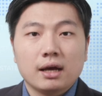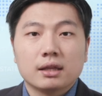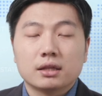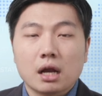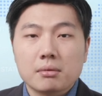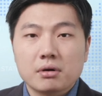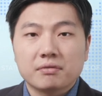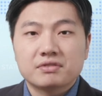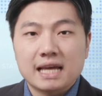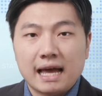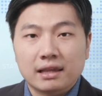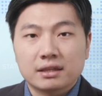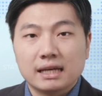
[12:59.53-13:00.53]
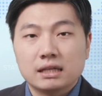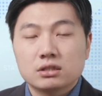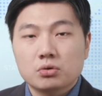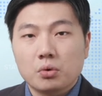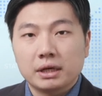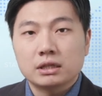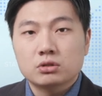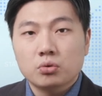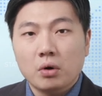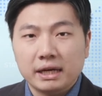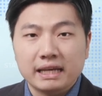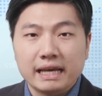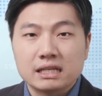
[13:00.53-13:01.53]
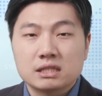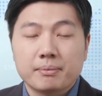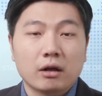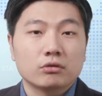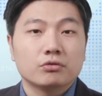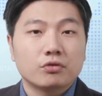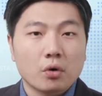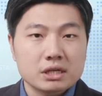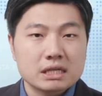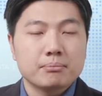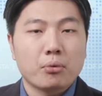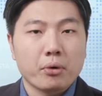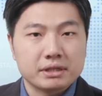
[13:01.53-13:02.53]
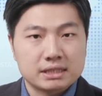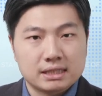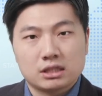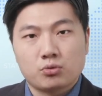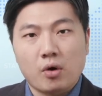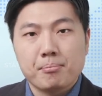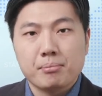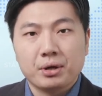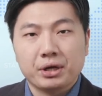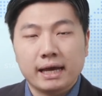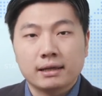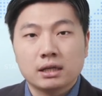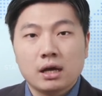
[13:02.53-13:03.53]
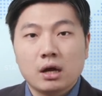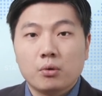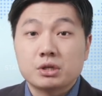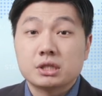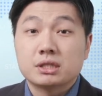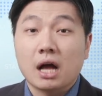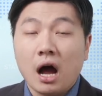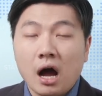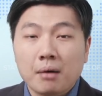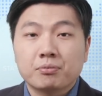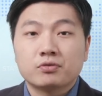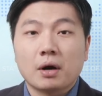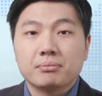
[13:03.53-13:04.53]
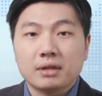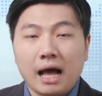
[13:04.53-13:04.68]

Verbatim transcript: the number of deaths in 2020 is about 14.61 million, which is up from